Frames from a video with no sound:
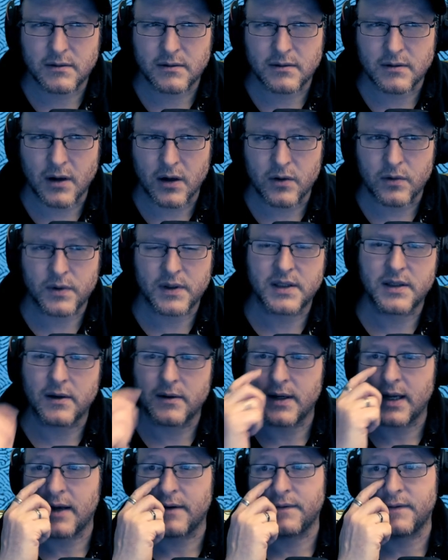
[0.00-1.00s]
Oh, we
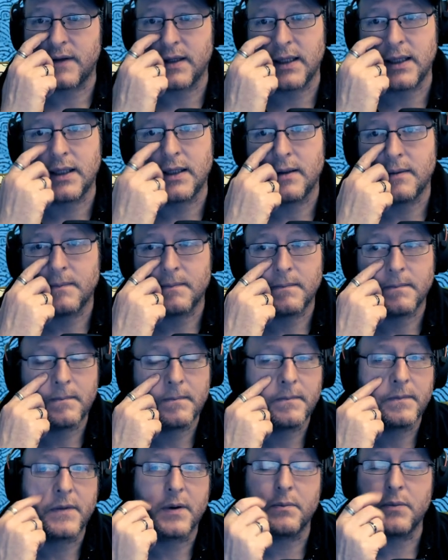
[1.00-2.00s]
don't have the
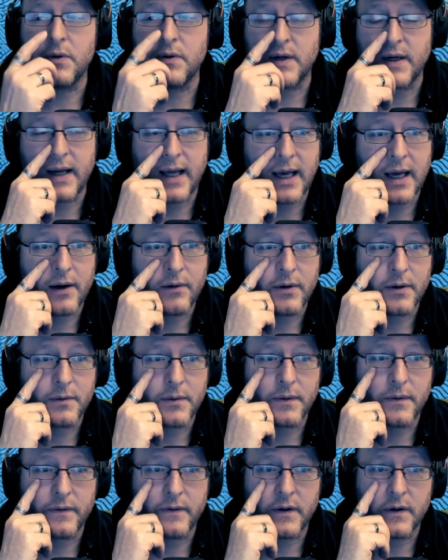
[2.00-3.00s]
the moon and air I
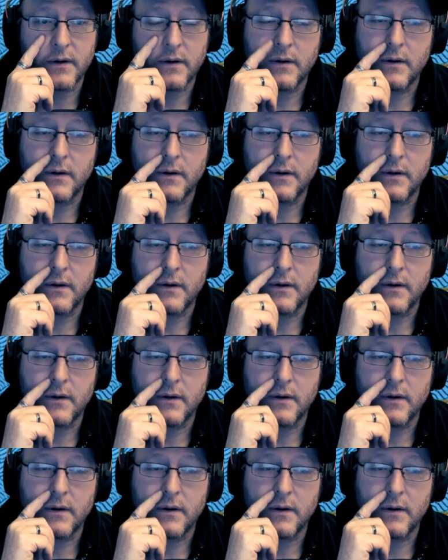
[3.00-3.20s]
wanted.